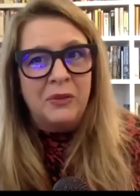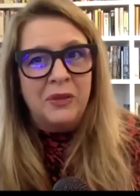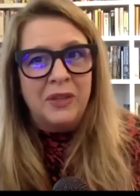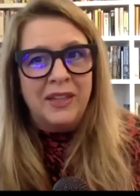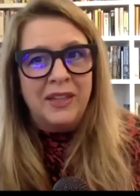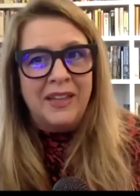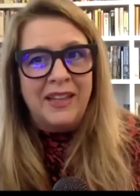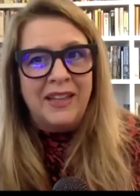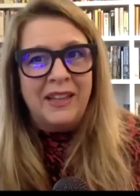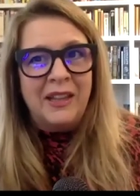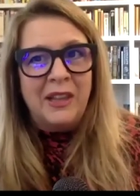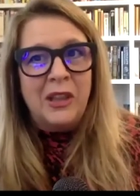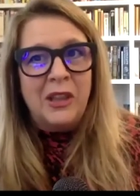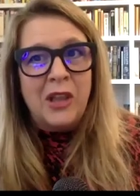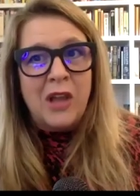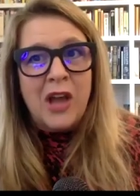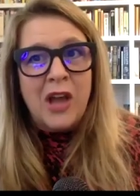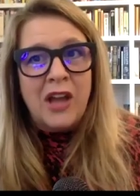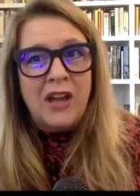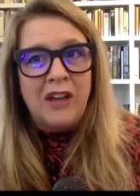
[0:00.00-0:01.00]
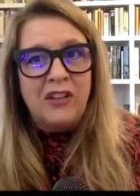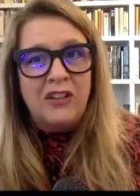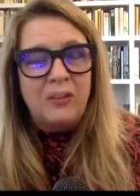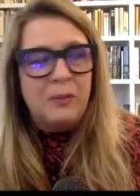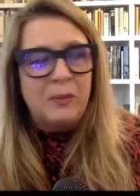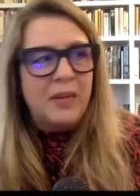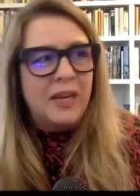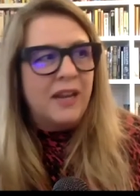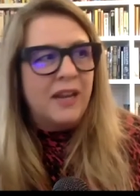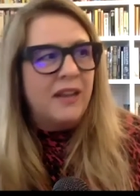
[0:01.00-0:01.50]
really launched
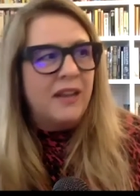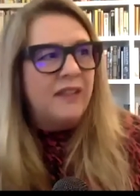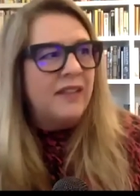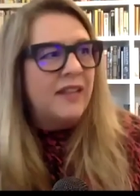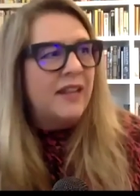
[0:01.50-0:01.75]
because,